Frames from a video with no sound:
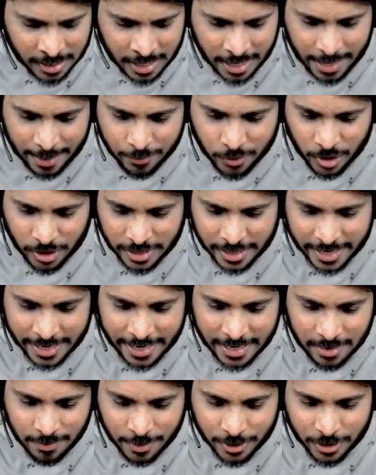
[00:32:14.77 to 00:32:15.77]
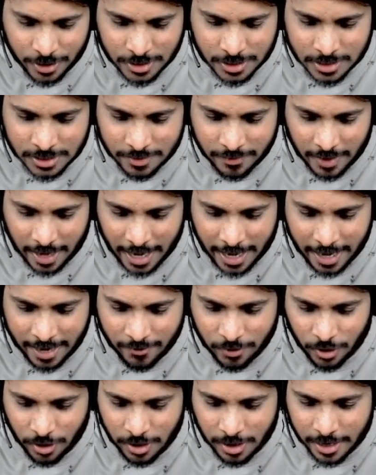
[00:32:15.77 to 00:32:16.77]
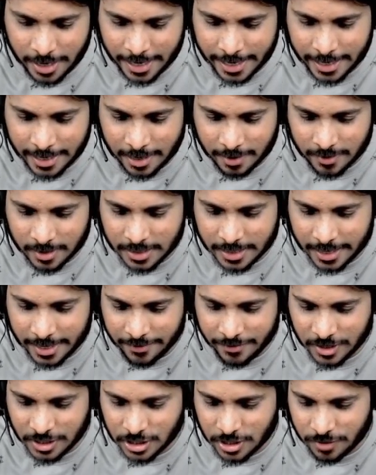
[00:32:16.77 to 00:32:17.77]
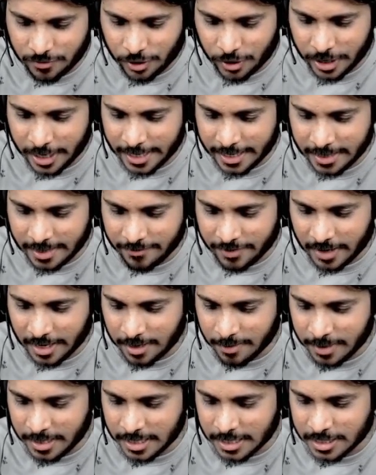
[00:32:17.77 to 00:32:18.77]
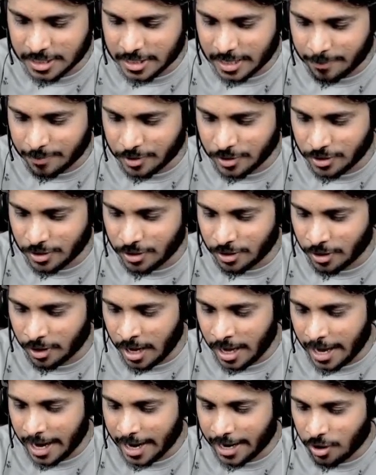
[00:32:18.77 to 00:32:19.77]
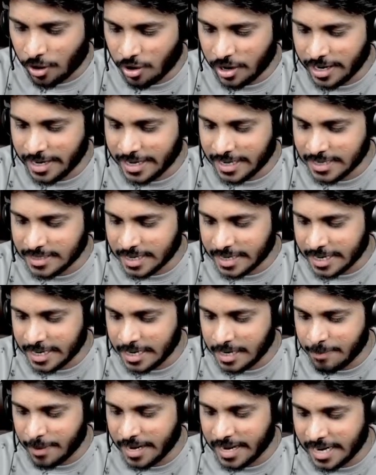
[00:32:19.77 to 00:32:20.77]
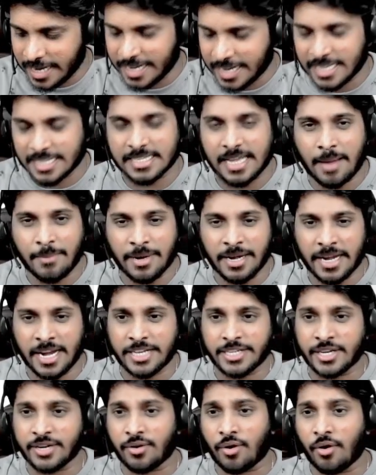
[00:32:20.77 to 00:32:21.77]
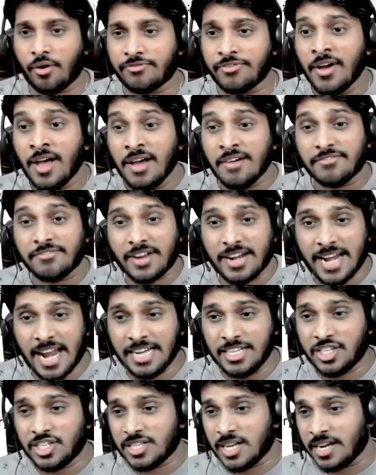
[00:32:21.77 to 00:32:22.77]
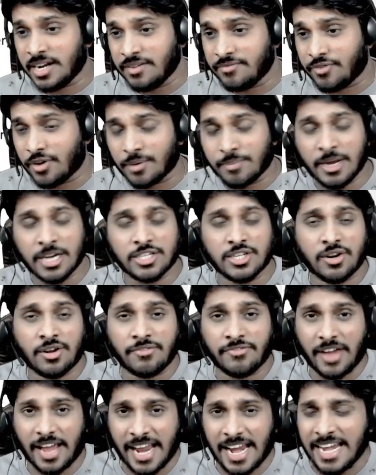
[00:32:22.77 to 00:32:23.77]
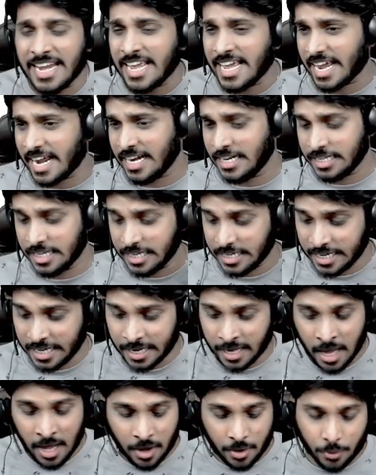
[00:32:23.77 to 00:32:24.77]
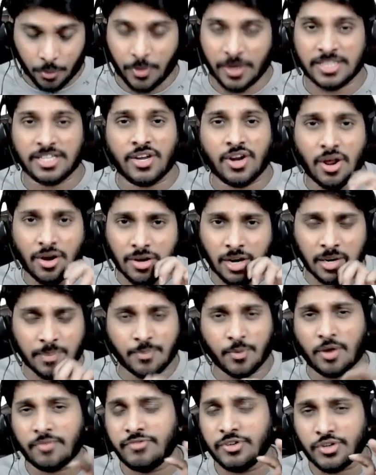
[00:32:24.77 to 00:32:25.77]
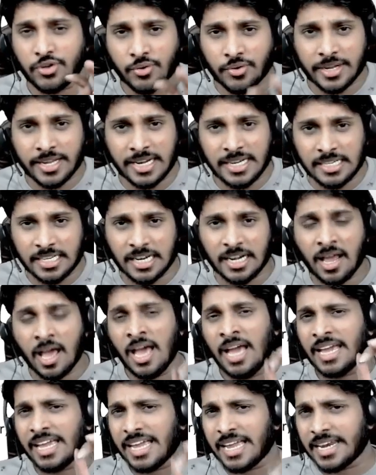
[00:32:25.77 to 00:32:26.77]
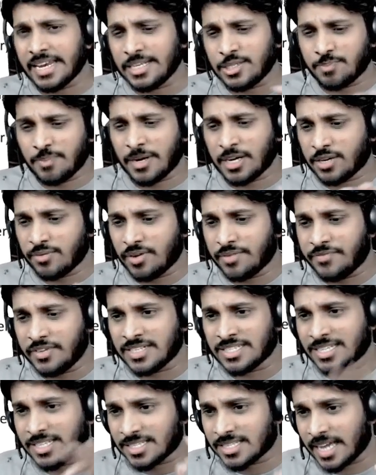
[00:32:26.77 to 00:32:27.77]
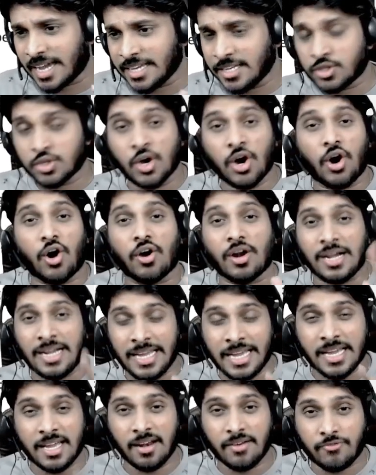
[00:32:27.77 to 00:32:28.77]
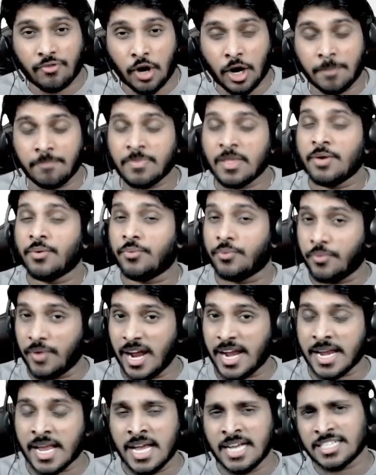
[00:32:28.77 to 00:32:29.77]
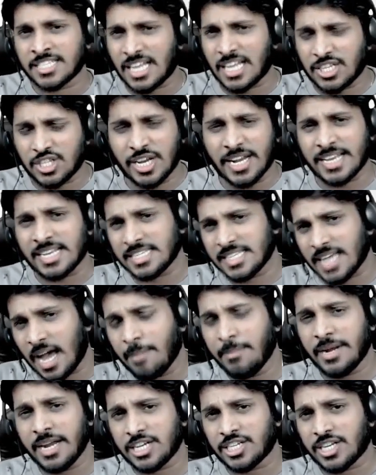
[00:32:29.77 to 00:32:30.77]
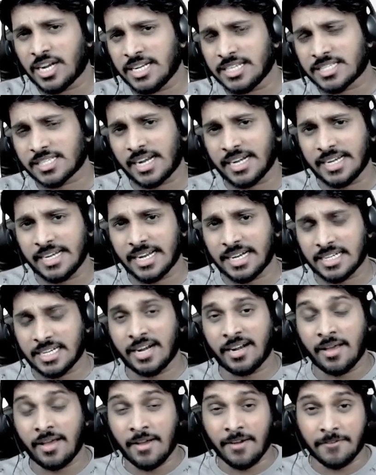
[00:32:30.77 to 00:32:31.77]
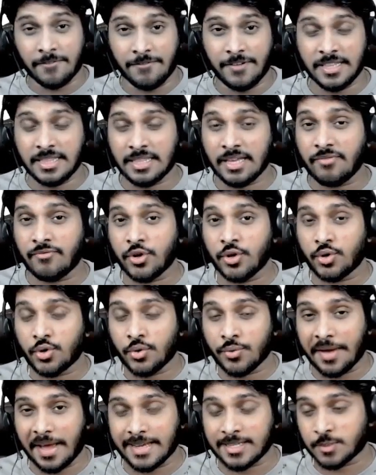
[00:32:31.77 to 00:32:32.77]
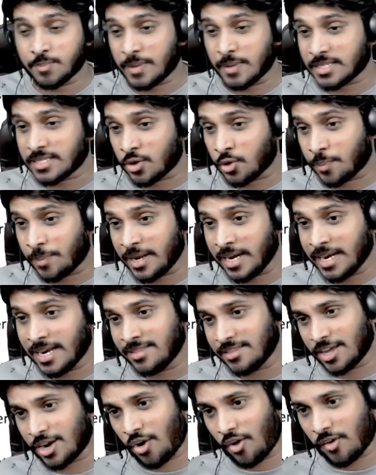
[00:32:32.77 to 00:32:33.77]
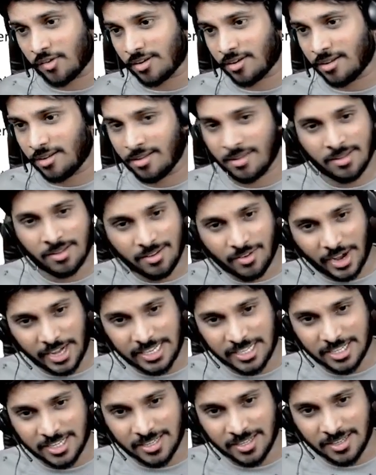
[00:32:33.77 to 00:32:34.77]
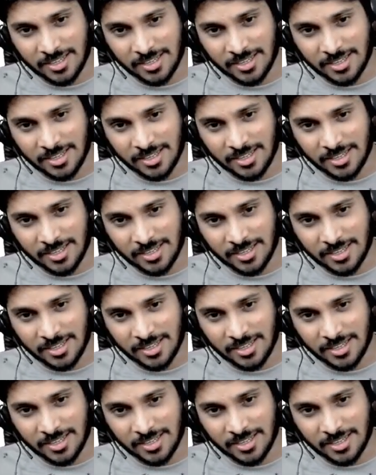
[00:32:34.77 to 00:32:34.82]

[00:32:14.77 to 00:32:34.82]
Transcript: I'm not reading because I have already covered the definition of audit in the fundamentals chapter. An audit is an independent examination of financial information of any entity, whether or not profit oriented, irrespective of its size or legal form, when such an examination is conducted with a view to express an opinion thereon. Right?